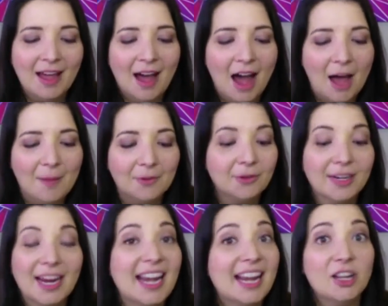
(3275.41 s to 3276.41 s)
Um,
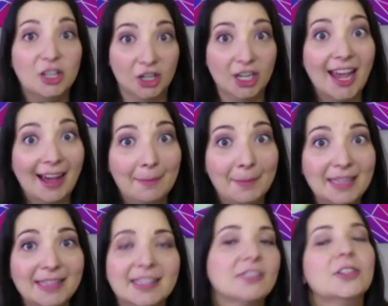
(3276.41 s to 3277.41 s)
creating good habits